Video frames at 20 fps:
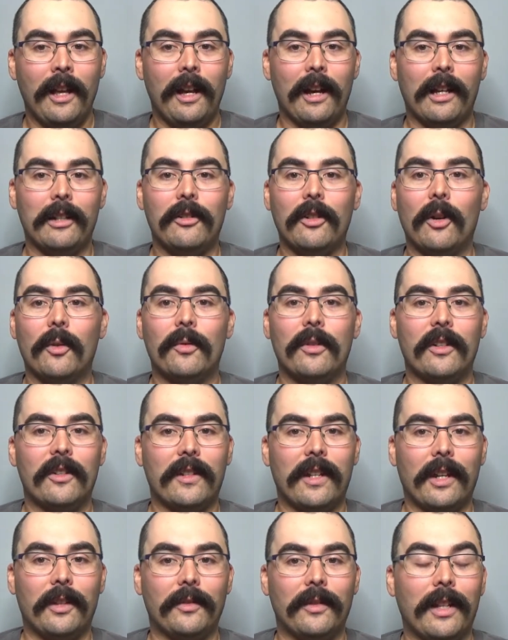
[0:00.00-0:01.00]
I don't
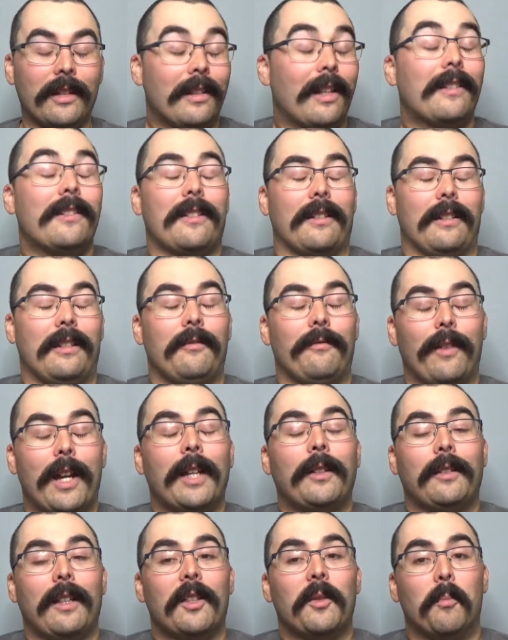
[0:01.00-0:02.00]
discount that. In
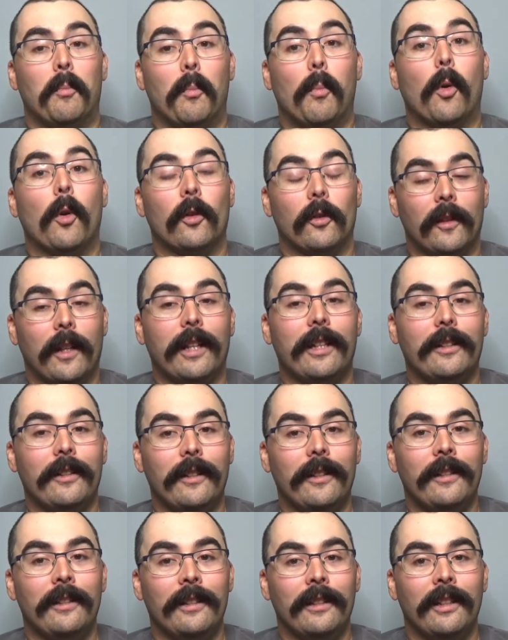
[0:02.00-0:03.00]
fact, that's more
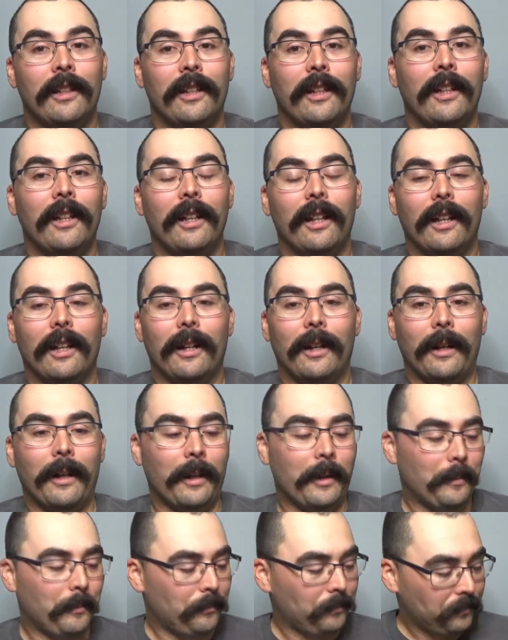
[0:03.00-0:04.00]
likely.
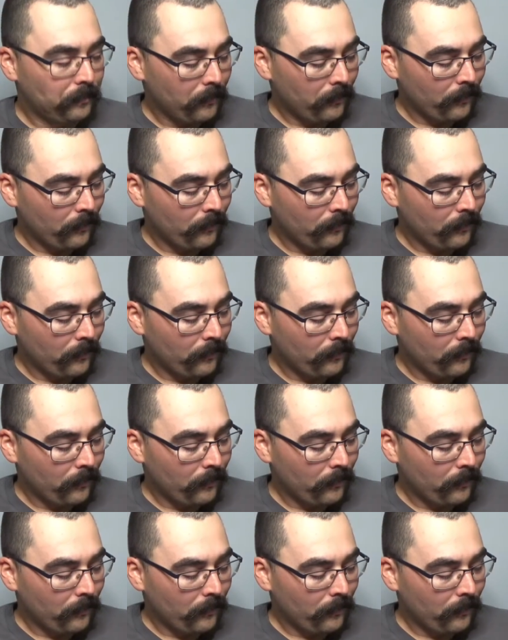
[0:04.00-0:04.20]
But